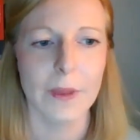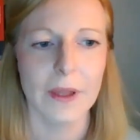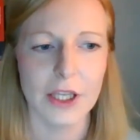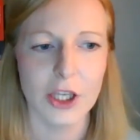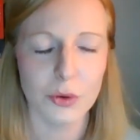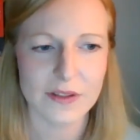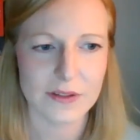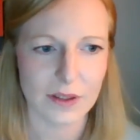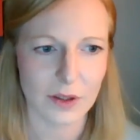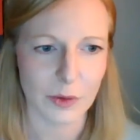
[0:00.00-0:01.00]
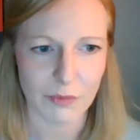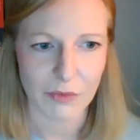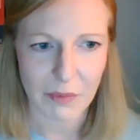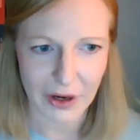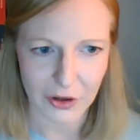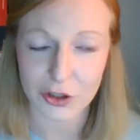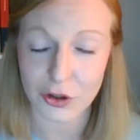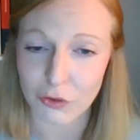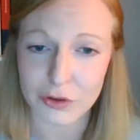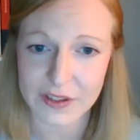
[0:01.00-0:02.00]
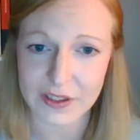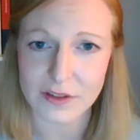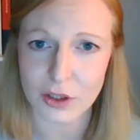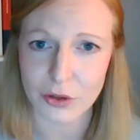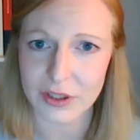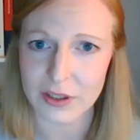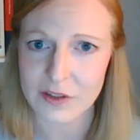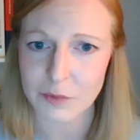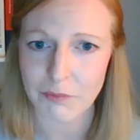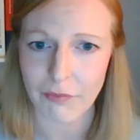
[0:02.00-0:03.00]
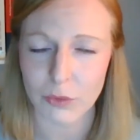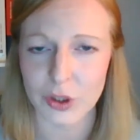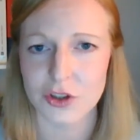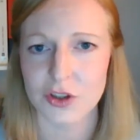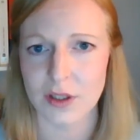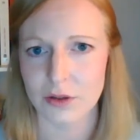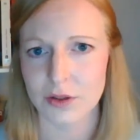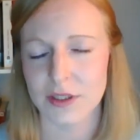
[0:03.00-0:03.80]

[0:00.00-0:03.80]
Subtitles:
US American overseas colonialism, which starts